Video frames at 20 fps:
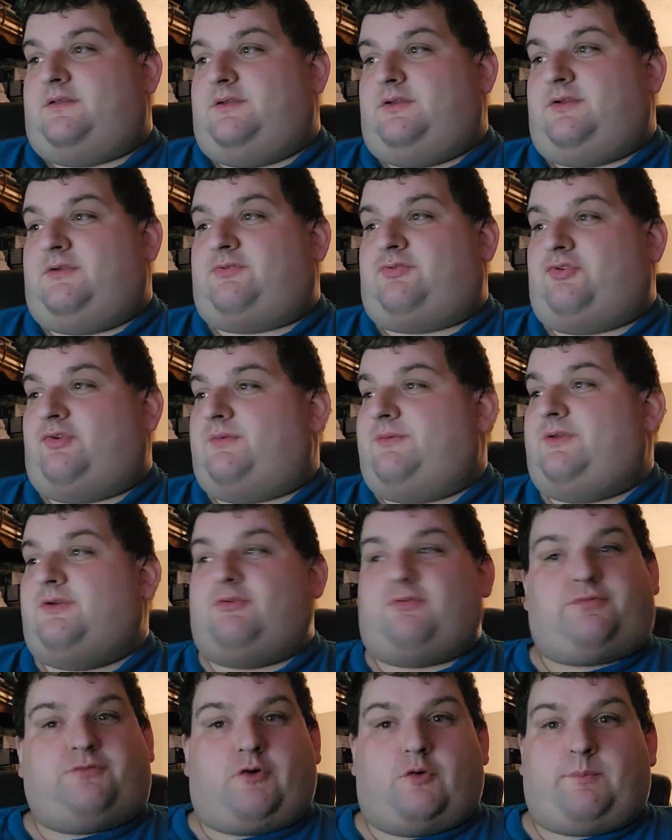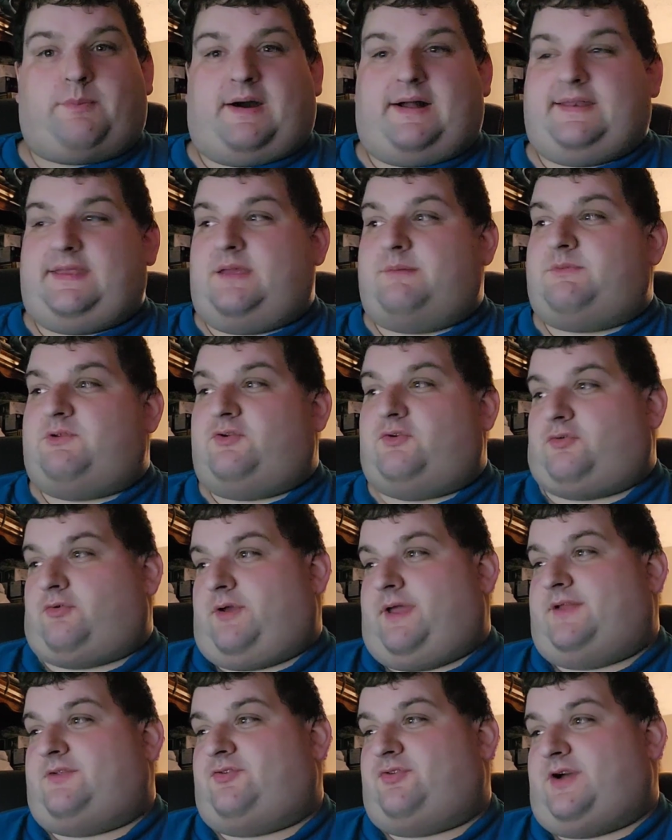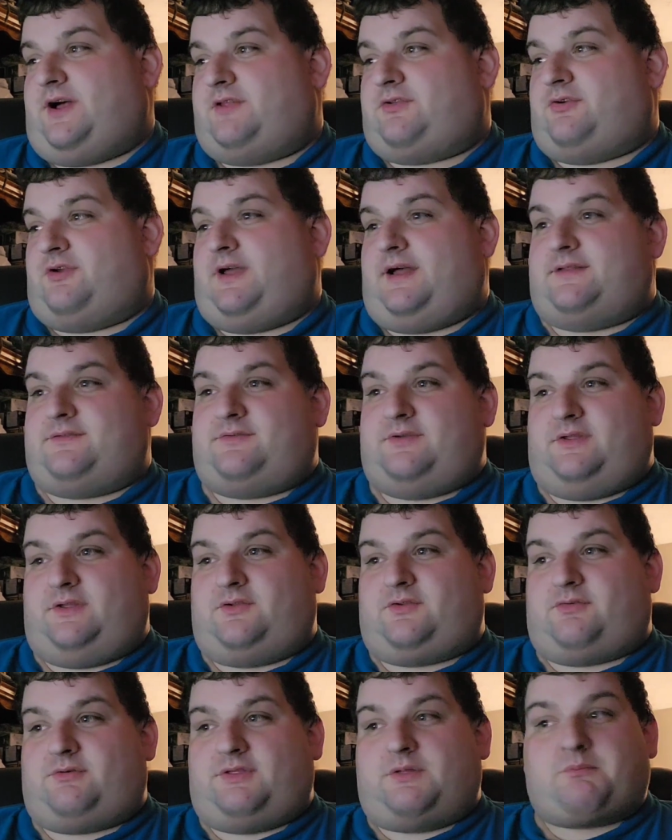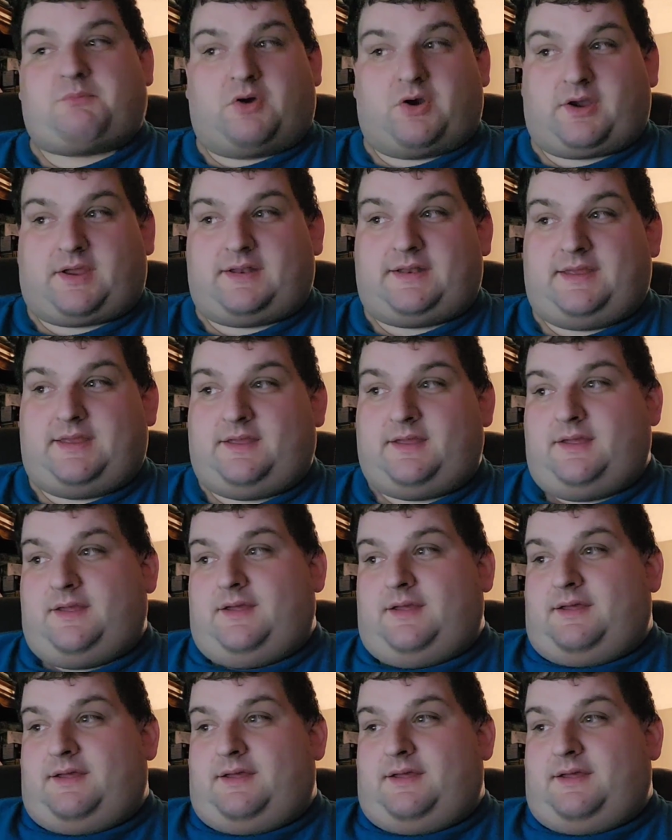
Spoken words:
you shouldn't use full-body images or headshots or Godzilla during the marketing,